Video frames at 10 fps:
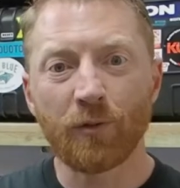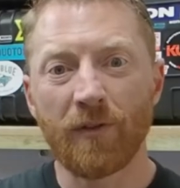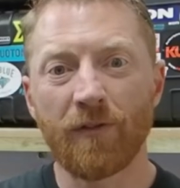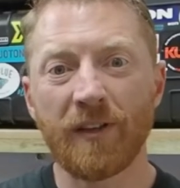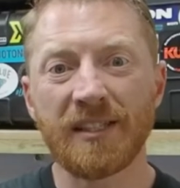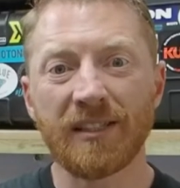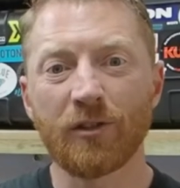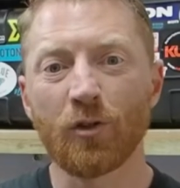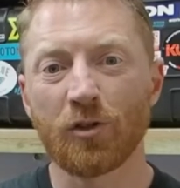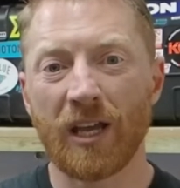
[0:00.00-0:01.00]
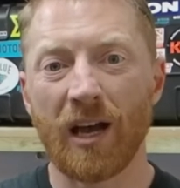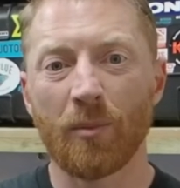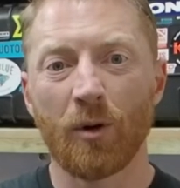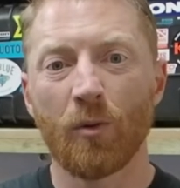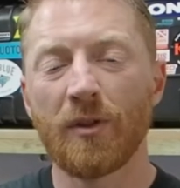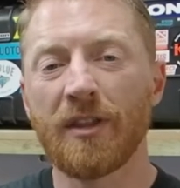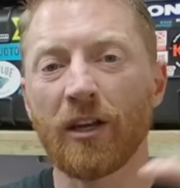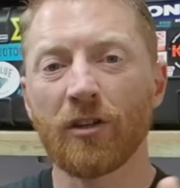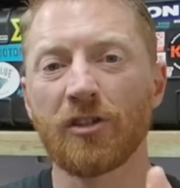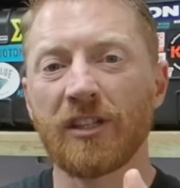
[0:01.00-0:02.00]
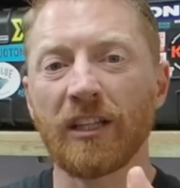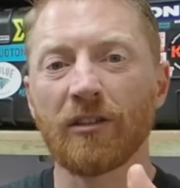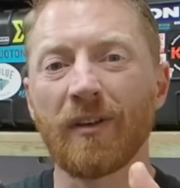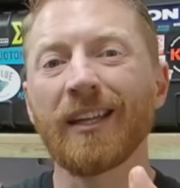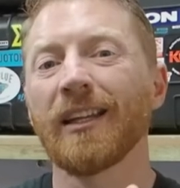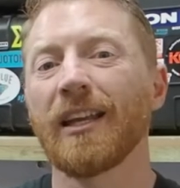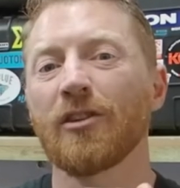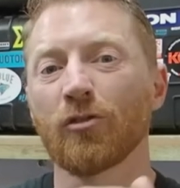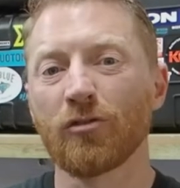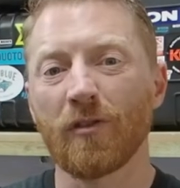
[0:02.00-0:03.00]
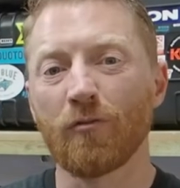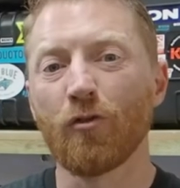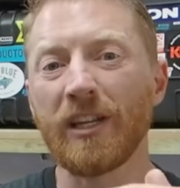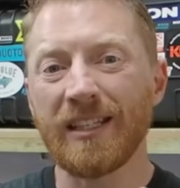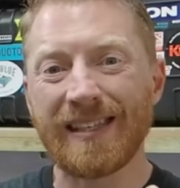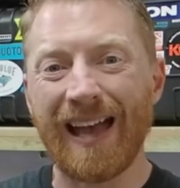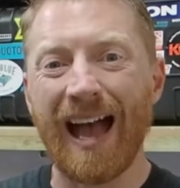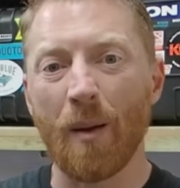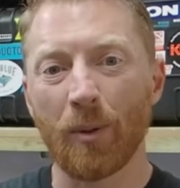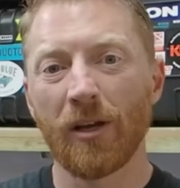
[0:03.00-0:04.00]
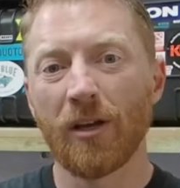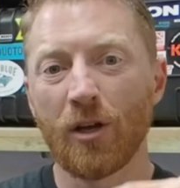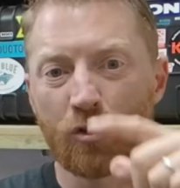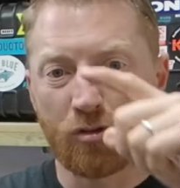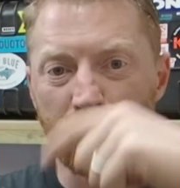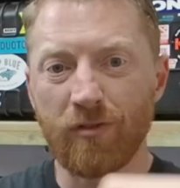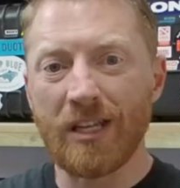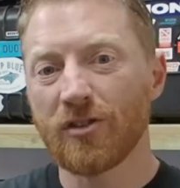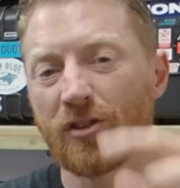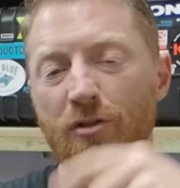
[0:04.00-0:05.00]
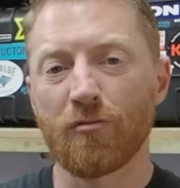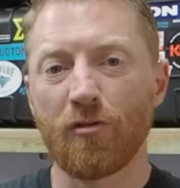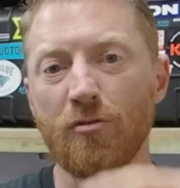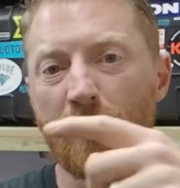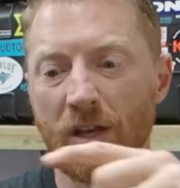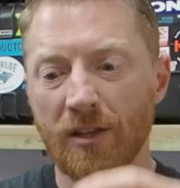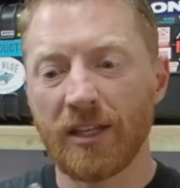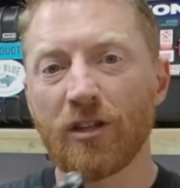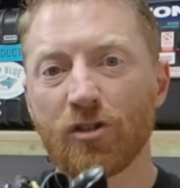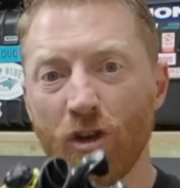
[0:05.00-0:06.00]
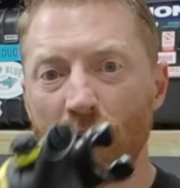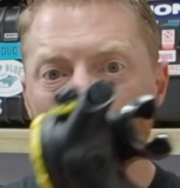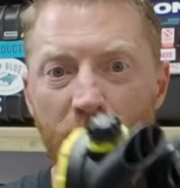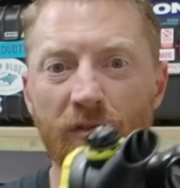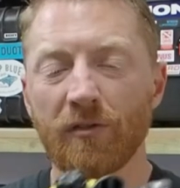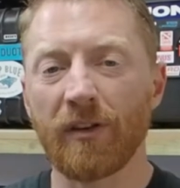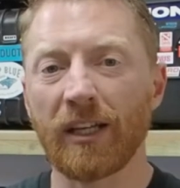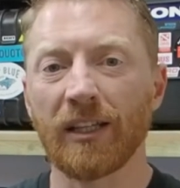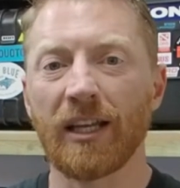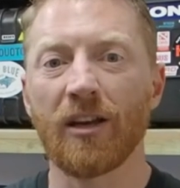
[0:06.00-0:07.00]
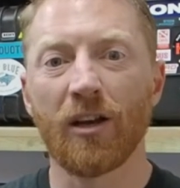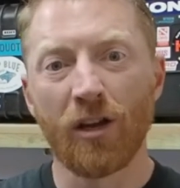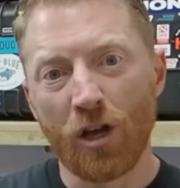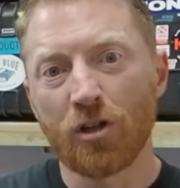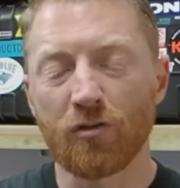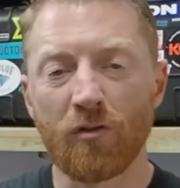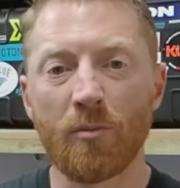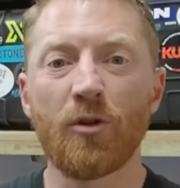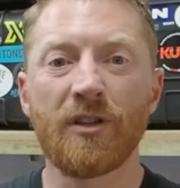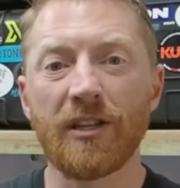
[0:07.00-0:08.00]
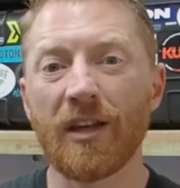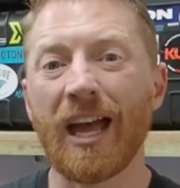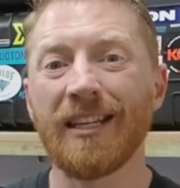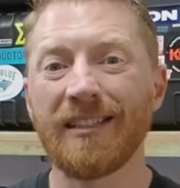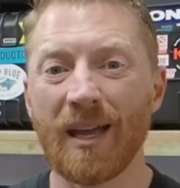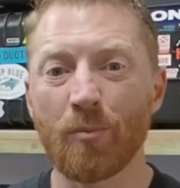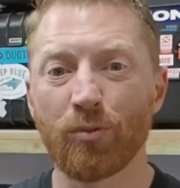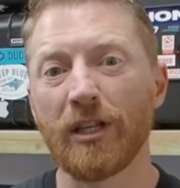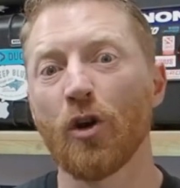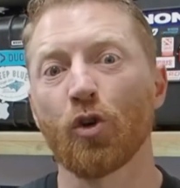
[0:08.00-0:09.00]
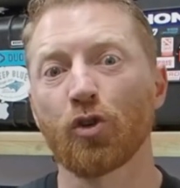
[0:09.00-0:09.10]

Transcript: we've fitted the dust cap, we're then going to stick the regulators under a running tap to rinse through the internals of the regulator to remove either any debris or